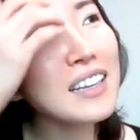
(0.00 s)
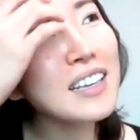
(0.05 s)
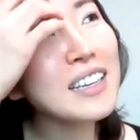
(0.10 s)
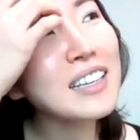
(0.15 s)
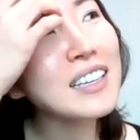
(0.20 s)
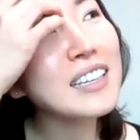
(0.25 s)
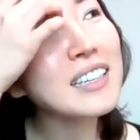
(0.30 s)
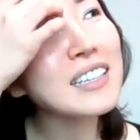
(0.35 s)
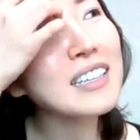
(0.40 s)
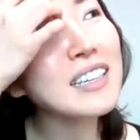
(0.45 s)
think
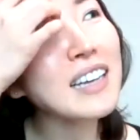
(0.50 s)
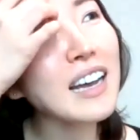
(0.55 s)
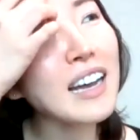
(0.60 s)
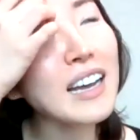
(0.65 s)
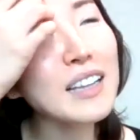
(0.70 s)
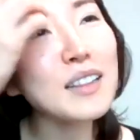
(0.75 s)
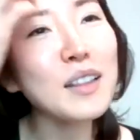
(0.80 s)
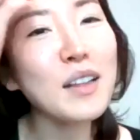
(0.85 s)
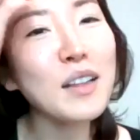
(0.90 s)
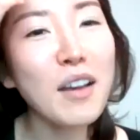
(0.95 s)

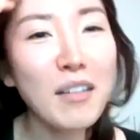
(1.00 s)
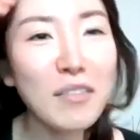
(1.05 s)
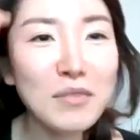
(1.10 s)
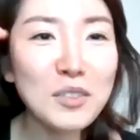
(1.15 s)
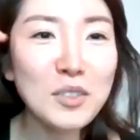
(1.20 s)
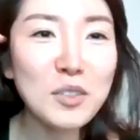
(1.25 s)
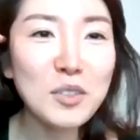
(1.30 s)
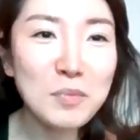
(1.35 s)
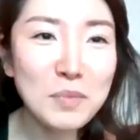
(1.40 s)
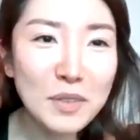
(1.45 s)
I love
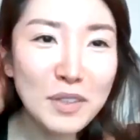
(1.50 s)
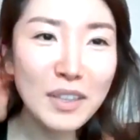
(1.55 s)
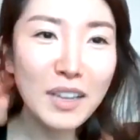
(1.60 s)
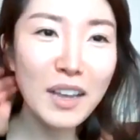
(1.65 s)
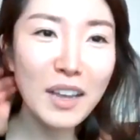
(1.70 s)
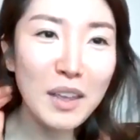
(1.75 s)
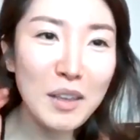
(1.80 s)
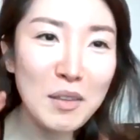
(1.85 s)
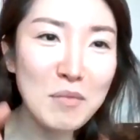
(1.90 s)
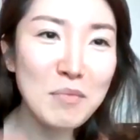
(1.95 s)
to
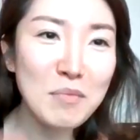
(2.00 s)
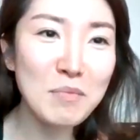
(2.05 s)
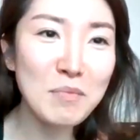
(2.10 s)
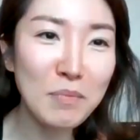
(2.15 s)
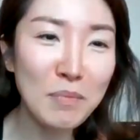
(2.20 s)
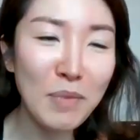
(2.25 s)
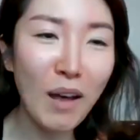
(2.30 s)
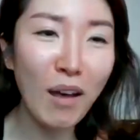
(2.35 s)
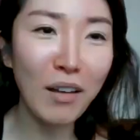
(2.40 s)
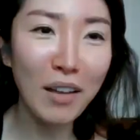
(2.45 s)
play
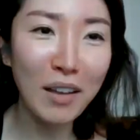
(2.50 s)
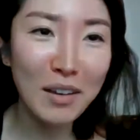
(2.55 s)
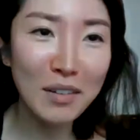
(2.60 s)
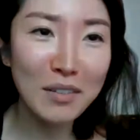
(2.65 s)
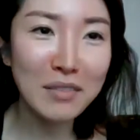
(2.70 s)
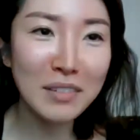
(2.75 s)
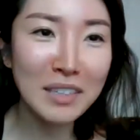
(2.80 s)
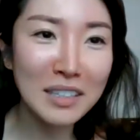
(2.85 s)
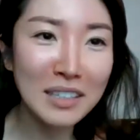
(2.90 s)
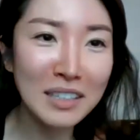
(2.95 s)
Bob
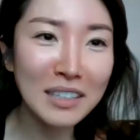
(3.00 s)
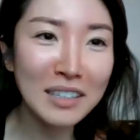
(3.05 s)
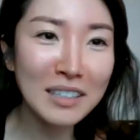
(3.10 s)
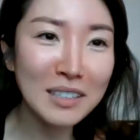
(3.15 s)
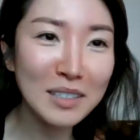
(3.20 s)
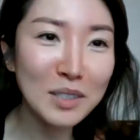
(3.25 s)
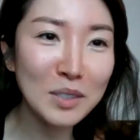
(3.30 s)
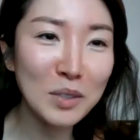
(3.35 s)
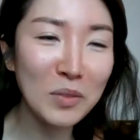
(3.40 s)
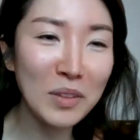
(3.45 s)

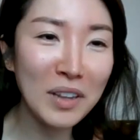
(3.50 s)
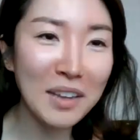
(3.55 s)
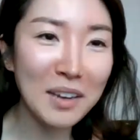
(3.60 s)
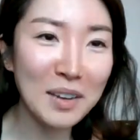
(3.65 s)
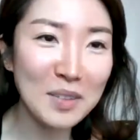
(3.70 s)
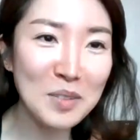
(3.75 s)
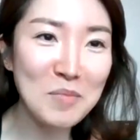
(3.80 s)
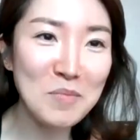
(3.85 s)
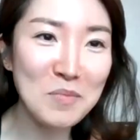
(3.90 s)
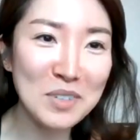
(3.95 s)

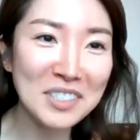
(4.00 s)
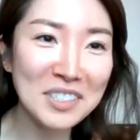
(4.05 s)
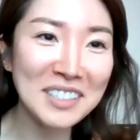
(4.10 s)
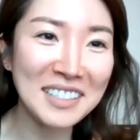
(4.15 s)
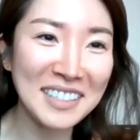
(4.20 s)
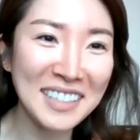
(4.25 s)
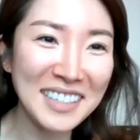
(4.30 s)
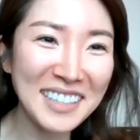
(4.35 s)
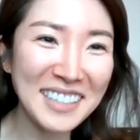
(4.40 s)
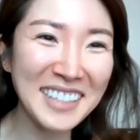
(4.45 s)
Sonata Number
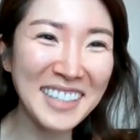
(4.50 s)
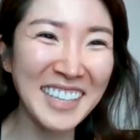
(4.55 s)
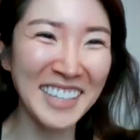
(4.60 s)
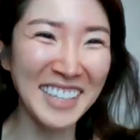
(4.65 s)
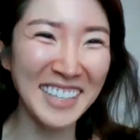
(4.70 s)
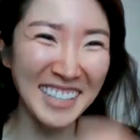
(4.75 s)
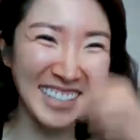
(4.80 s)
Six.